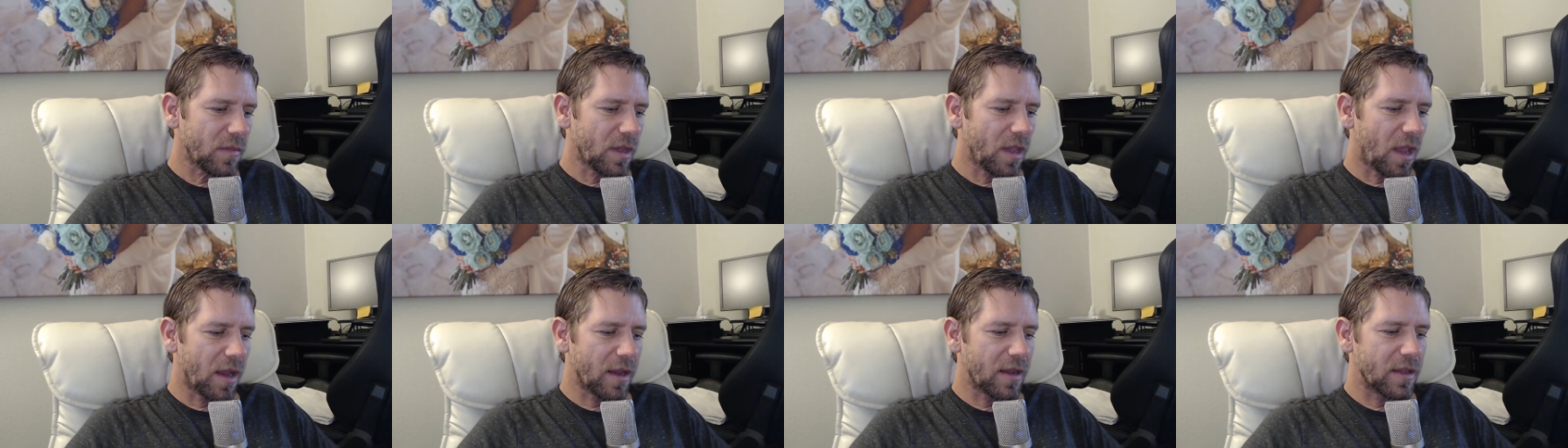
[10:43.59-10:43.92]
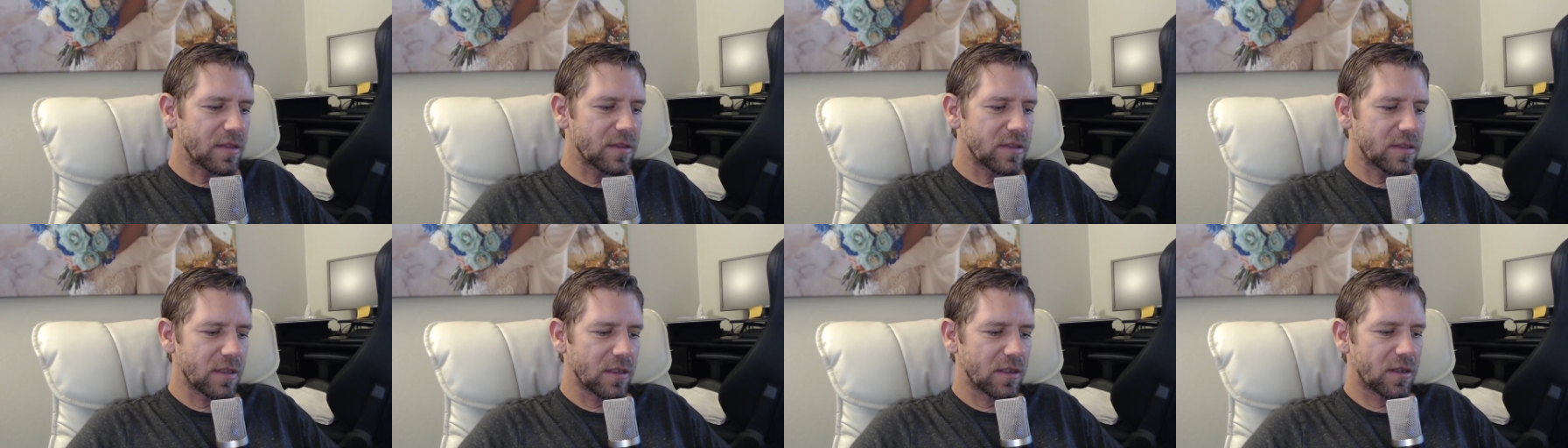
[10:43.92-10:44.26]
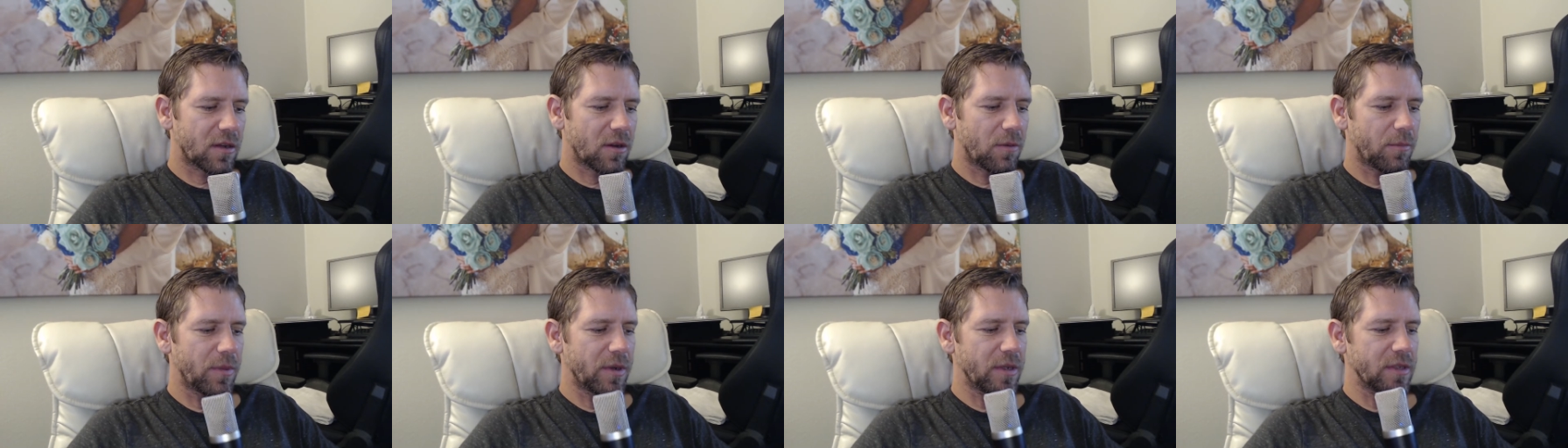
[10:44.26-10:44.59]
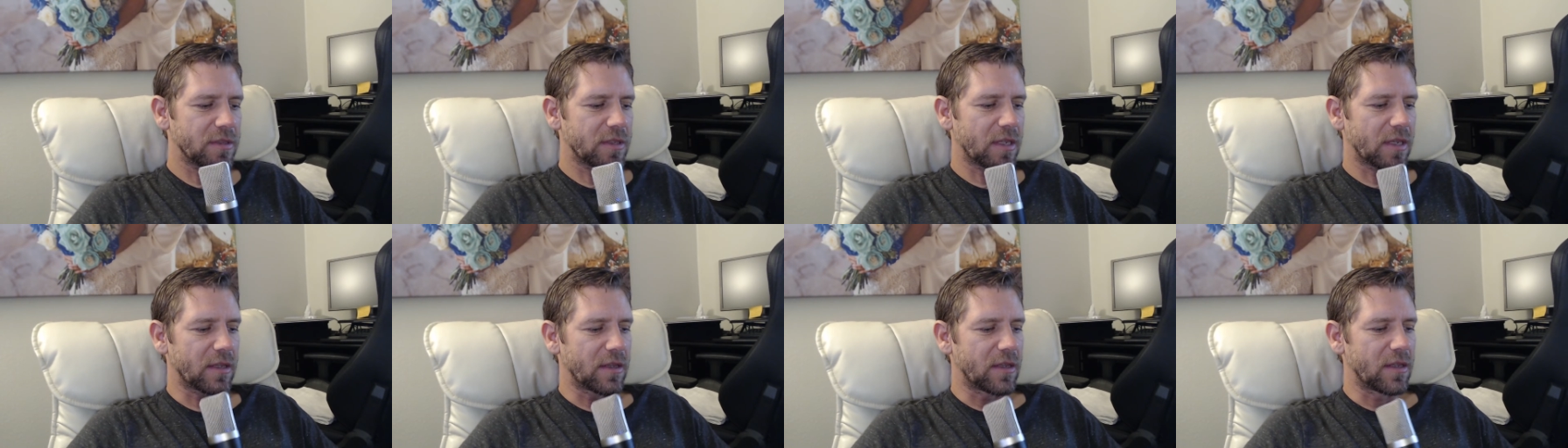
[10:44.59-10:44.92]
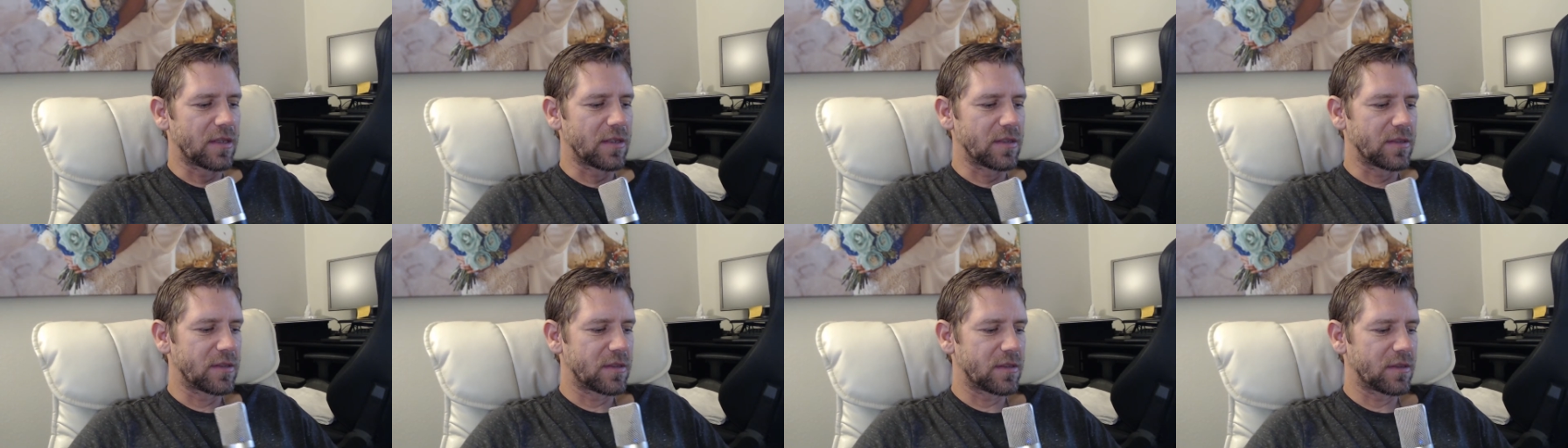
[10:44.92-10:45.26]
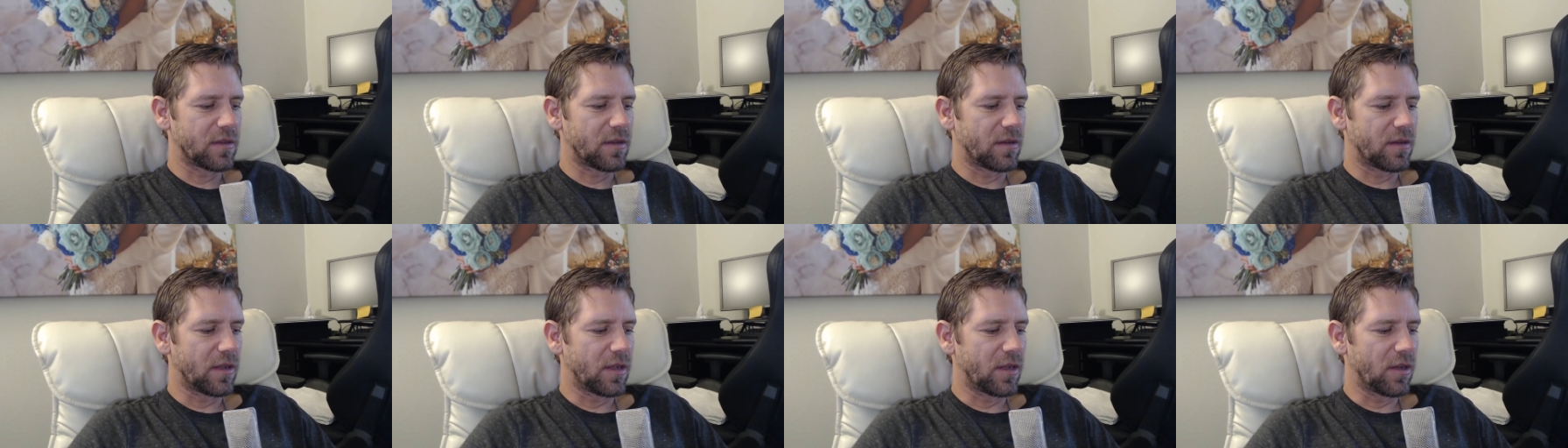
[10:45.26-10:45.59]
I can see companies like these.
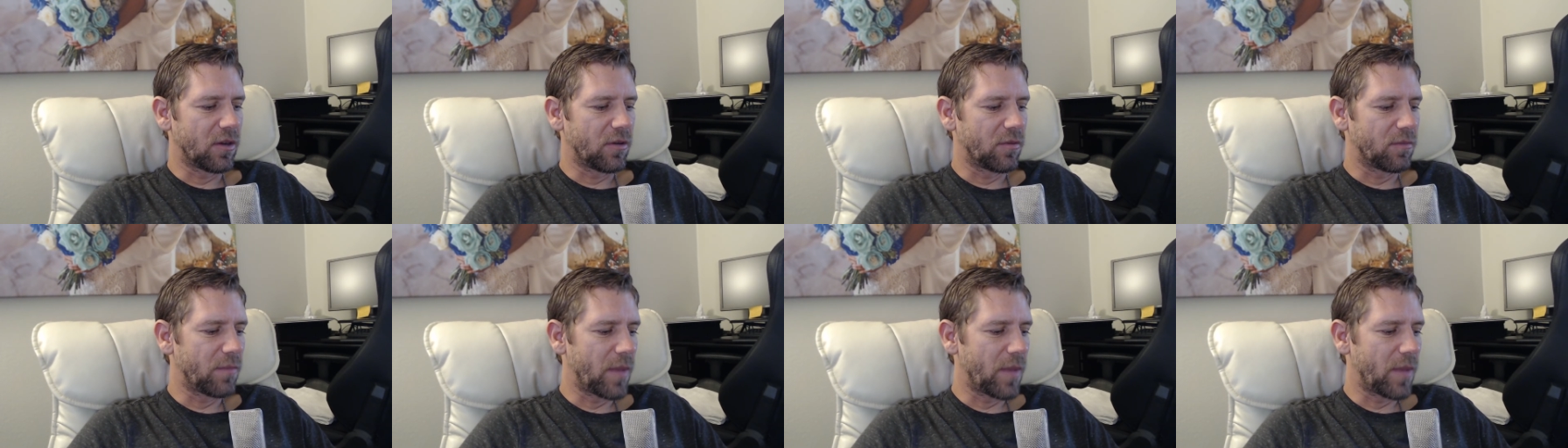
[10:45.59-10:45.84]
You know,